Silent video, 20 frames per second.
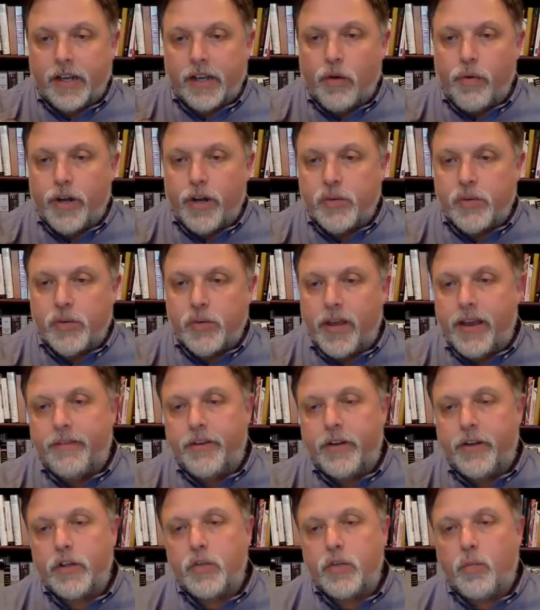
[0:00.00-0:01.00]
question we have
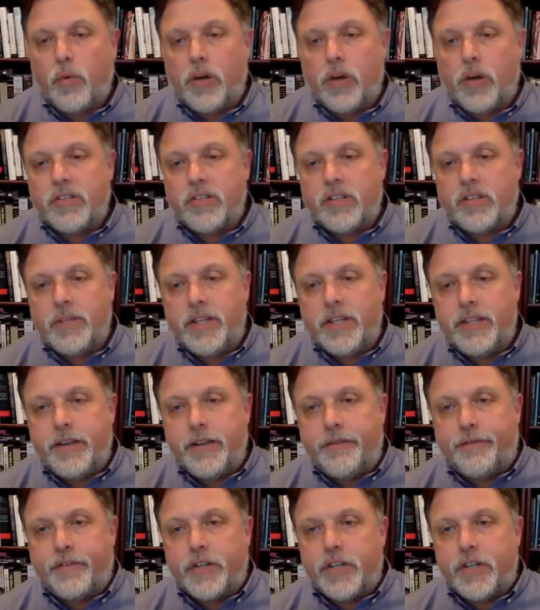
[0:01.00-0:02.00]
here is, what are some of the
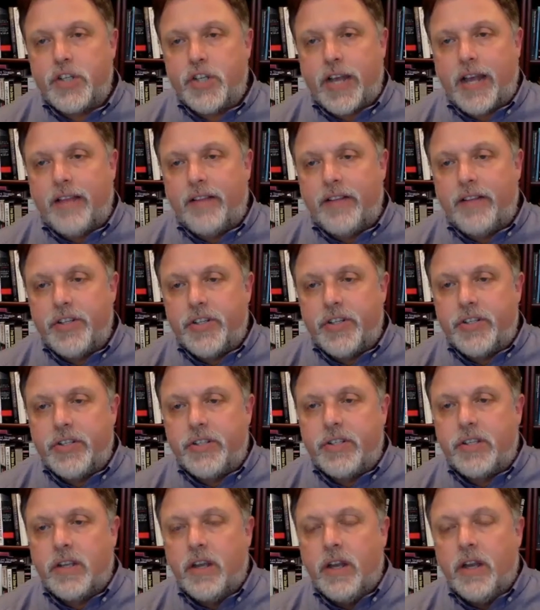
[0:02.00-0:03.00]
different
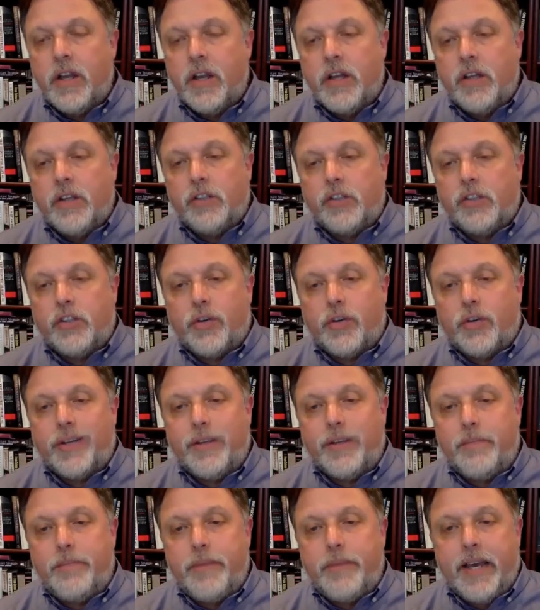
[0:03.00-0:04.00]
challenges during
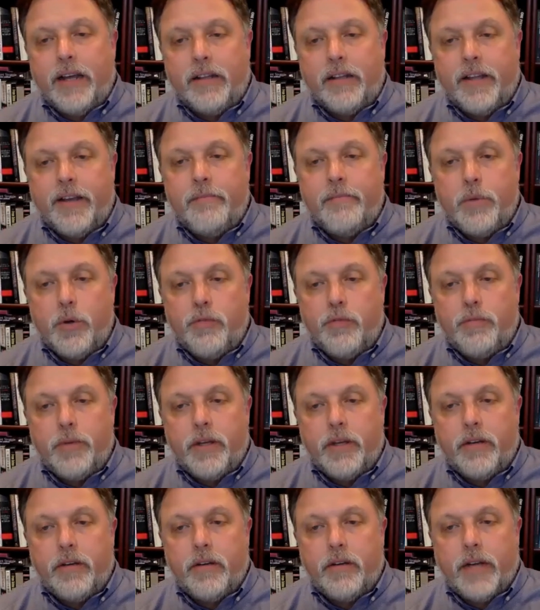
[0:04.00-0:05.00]
the BLM
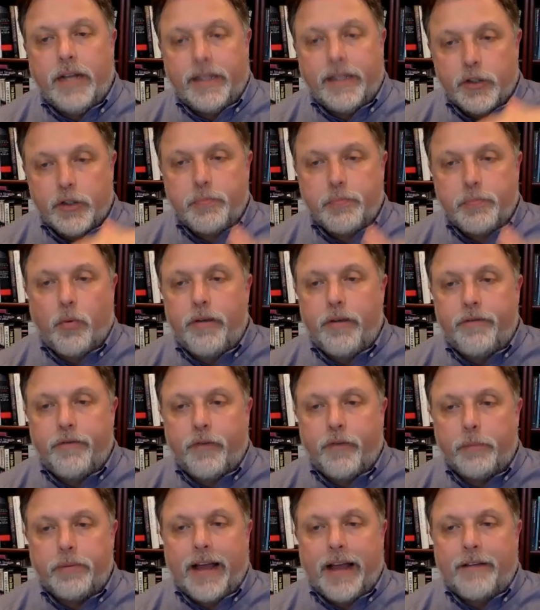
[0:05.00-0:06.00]
movement at this point
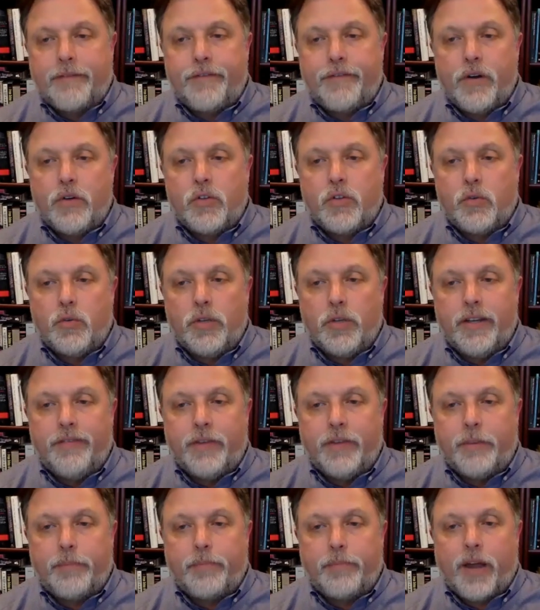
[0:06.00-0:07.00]
for Black folks who live
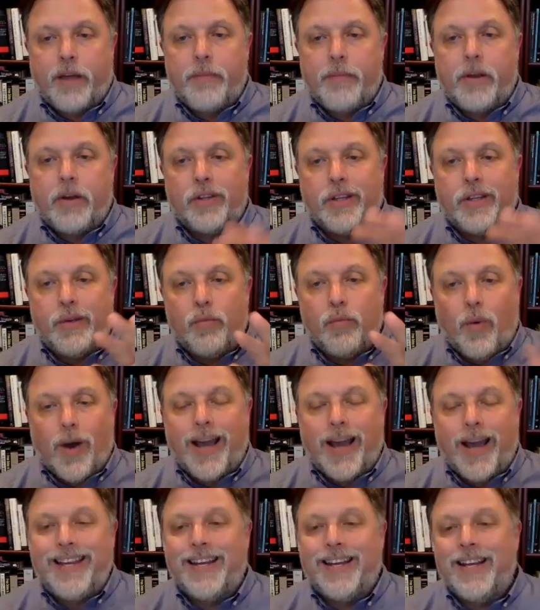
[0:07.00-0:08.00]
in primarily
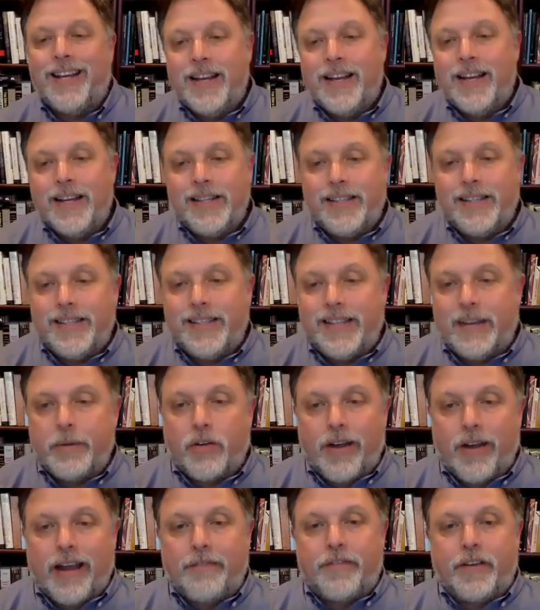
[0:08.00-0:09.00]
white
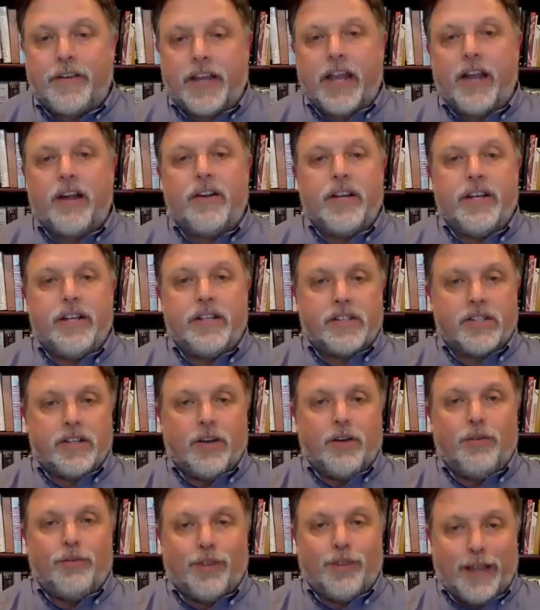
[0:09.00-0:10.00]
demographic areas?
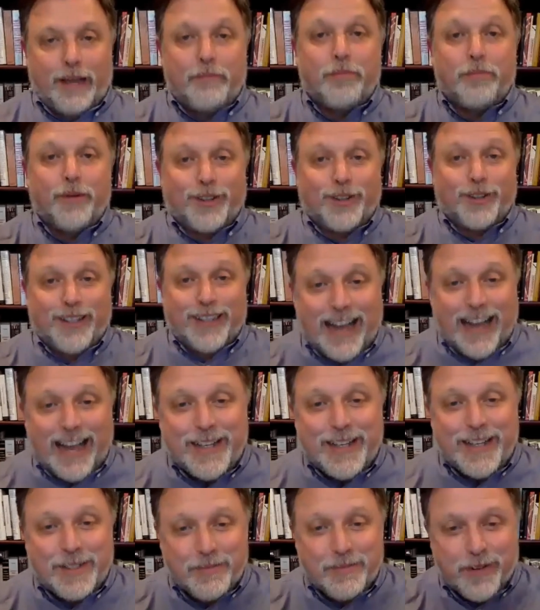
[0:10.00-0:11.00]
So like Brooklyn
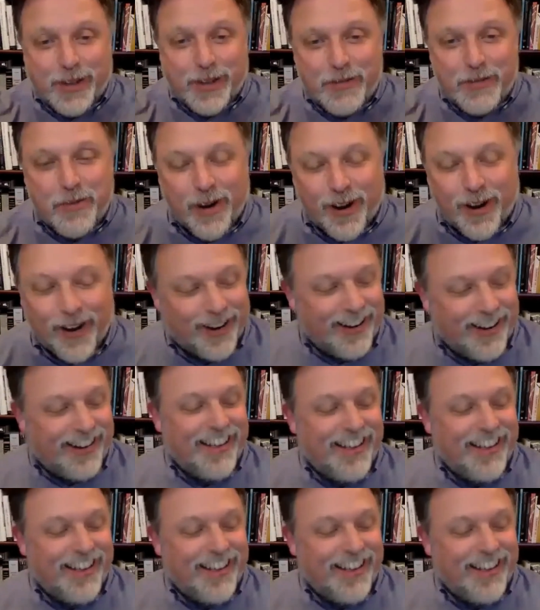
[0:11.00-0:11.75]
Heights, where you were.